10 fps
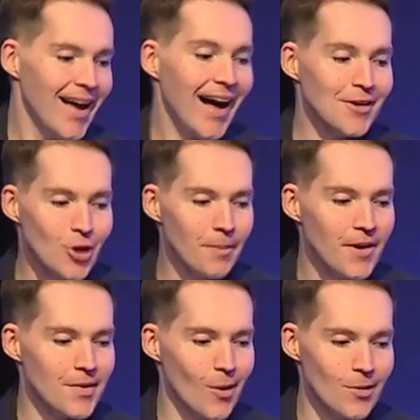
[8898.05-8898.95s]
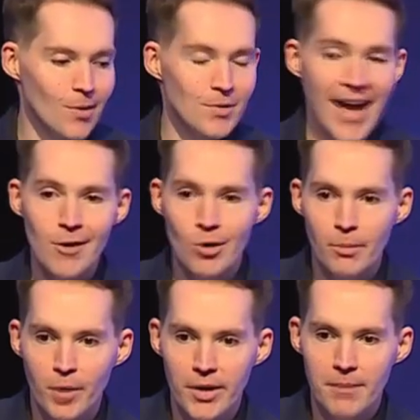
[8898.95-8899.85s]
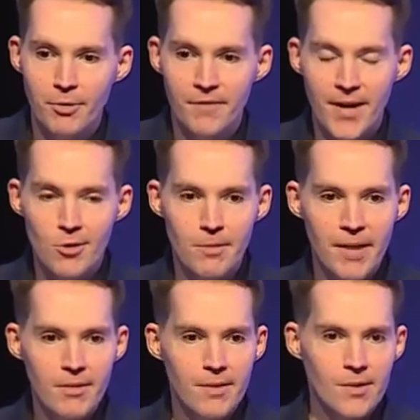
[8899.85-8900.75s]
October is also National Bullying Prevention Month,